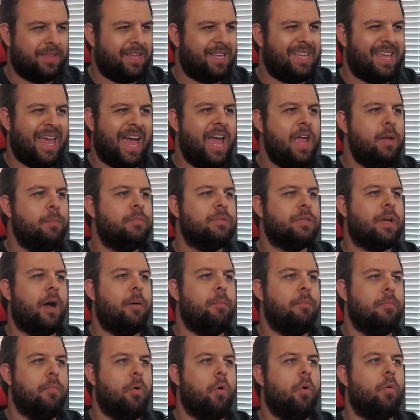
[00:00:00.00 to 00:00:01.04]
Like, the games
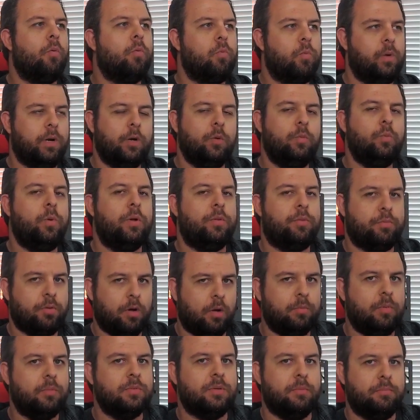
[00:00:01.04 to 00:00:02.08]
are more riddled with
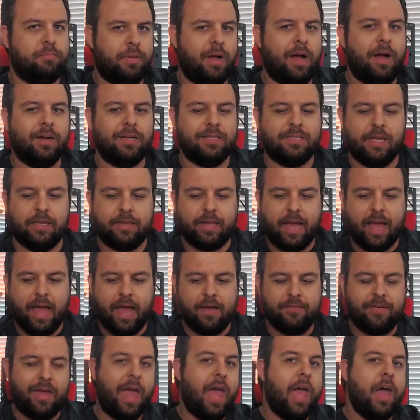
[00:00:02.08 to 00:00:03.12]
problems and bugs than they
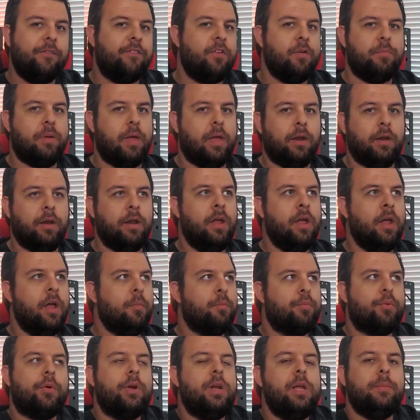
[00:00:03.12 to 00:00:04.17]
have ever been
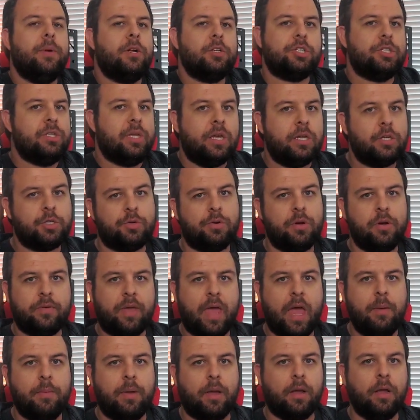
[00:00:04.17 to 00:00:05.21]
pretty much in the history of
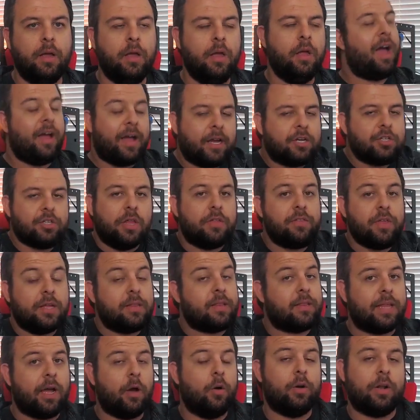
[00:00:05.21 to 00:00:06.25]
gaming. I actually
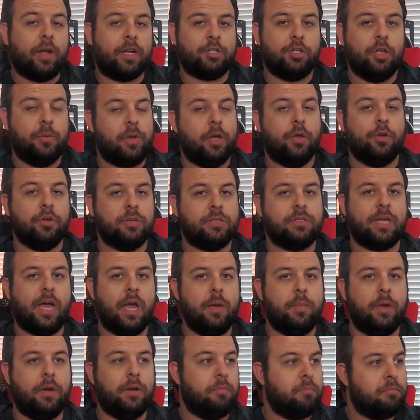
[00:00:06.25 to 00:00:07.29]
think that would actually be a good
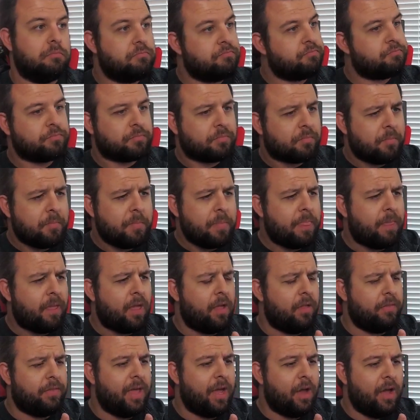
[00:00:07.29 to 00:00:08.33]
statement.
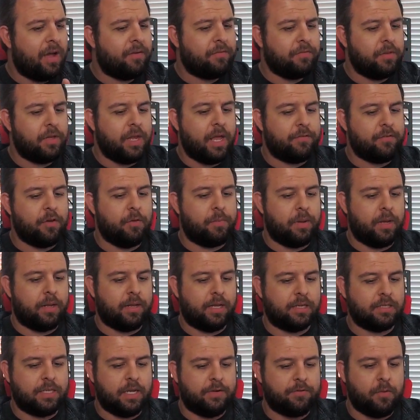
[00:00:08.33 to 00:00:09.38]
There's
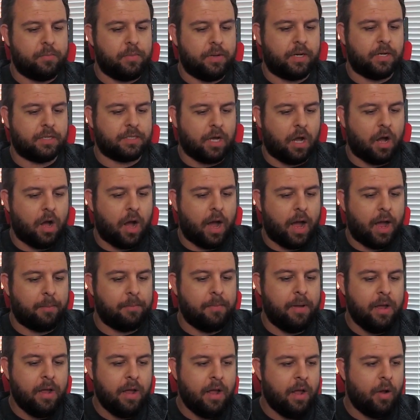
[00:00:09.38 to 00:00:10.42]
never been a
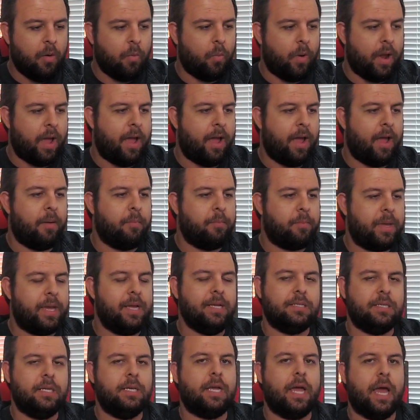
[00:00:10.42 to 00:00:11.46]
time where
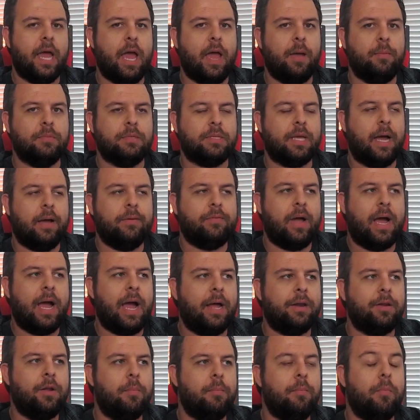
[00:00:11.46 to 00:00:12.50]
PC games have
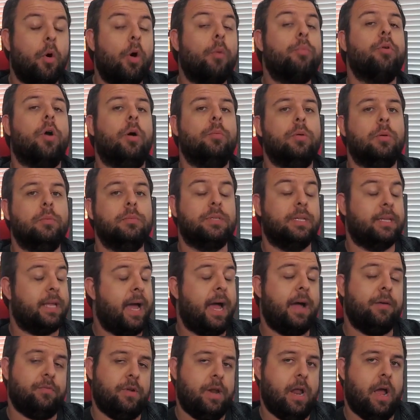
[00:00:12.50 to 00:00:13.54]
had more problems than they
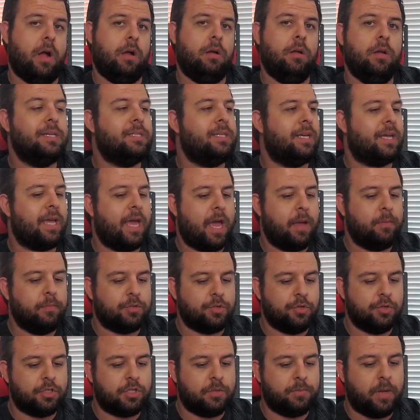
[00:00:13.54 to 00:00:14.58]
have now. PC
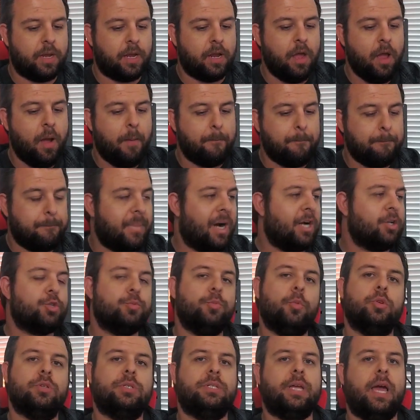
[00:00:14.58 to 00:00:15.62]
games used to be
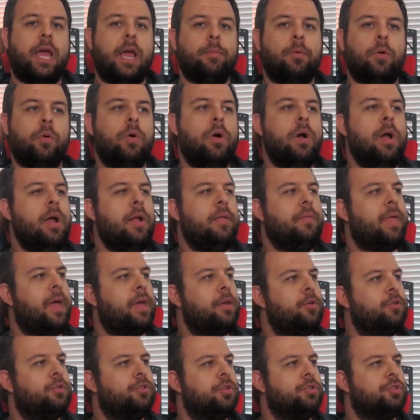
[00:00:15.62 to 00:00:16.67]
much more stable.
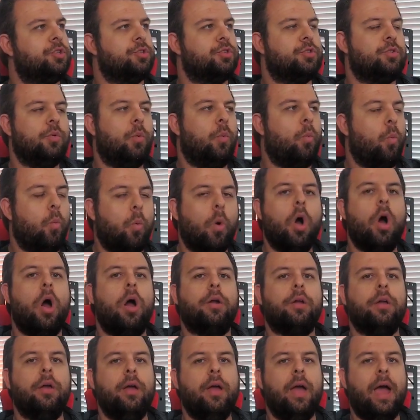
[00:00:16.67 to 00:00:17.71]
They used to just
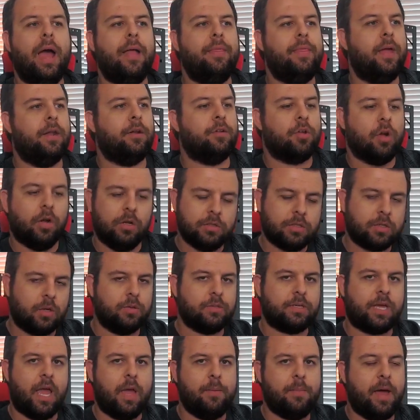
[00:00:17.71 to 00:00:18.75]
work. And then
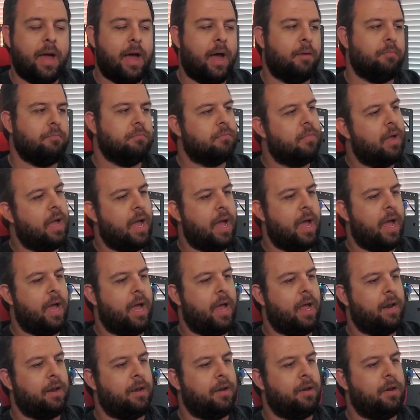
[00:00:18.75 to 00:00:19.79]
consoles came out
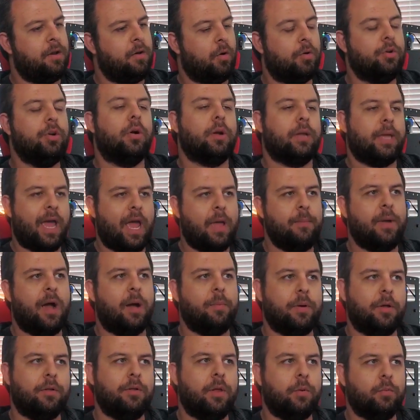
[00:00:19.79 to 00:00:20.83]
or not came
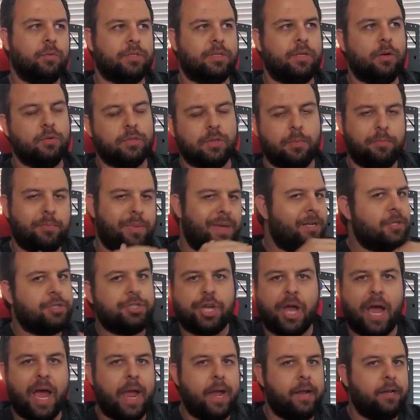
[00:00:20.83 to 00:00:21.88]
out, but there was a big
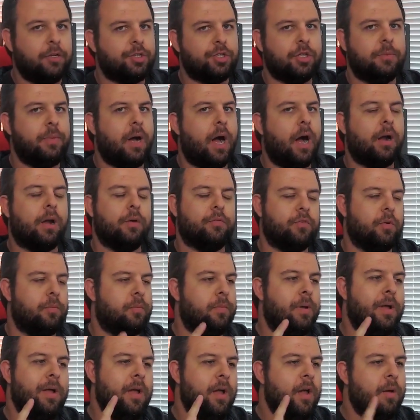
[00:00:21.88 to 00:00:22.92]
change in the market
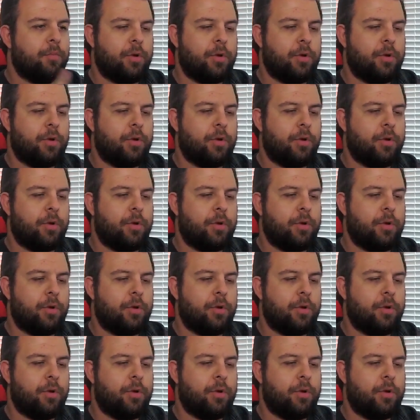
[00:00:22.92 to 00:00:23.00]
from